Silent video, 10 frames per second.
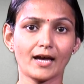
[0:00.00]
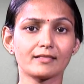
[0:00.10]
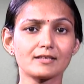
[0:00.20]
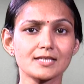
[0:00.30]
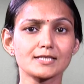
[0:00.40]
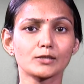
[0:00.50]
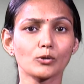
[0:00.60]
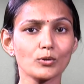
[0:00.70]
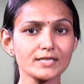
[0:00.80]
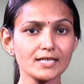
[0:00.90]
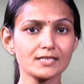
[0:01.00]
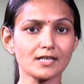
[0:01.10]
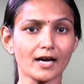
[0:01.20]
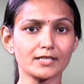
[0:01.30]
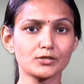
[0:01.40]
And this is closely
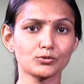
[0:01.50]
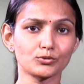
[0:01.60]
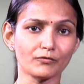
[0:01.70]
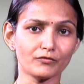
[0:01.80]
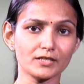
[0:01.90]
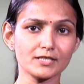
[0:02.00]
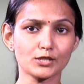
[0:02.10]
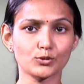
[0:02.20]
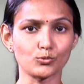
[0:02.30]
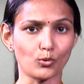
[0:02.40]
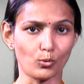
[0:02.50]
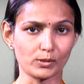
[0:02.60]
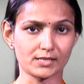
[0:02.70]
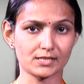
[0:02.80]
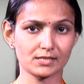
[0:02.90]
tied to the first 2
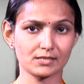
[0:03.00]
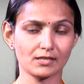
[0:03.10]
goals.